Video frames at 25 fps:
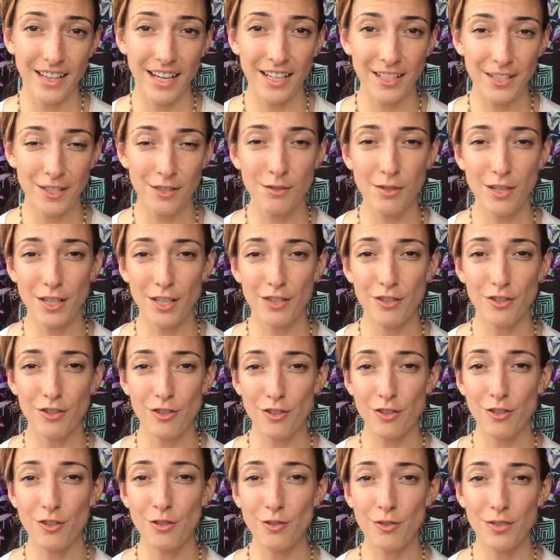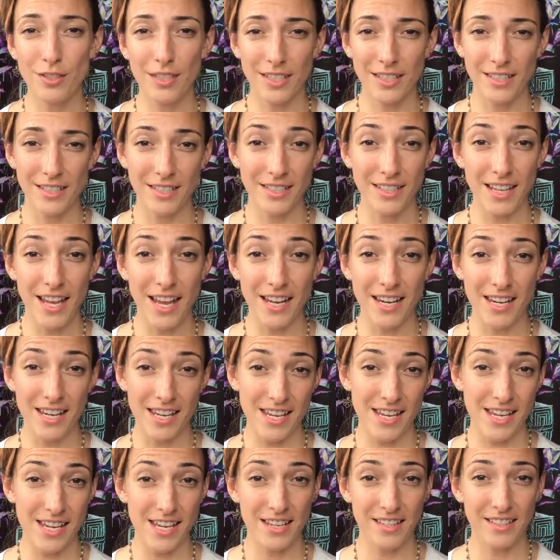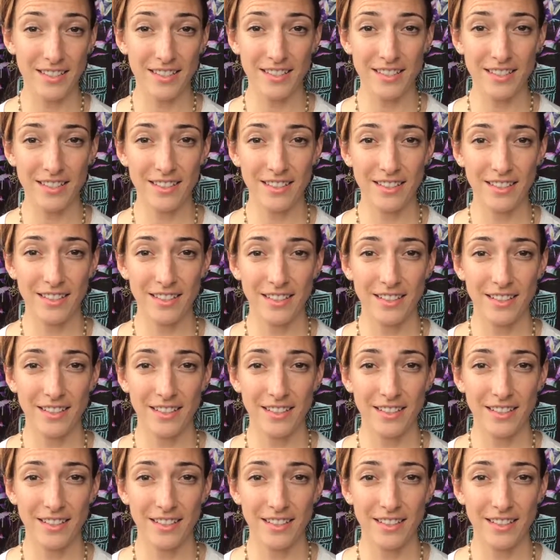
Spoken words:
And you can choose instead ease.